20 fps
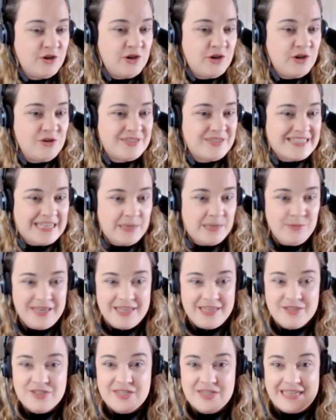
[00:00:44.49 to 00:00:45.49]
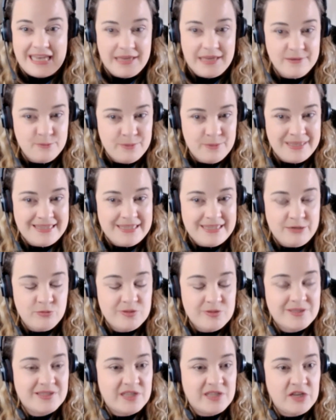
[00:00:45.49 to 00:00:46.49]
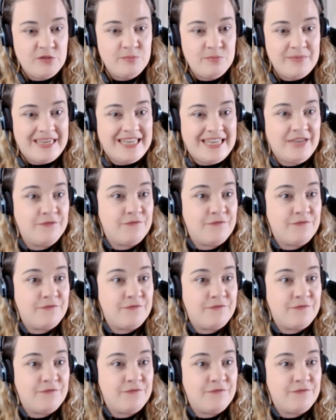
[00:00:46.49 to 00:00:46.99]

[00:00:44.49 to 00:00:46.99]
who's coming into government, there are so many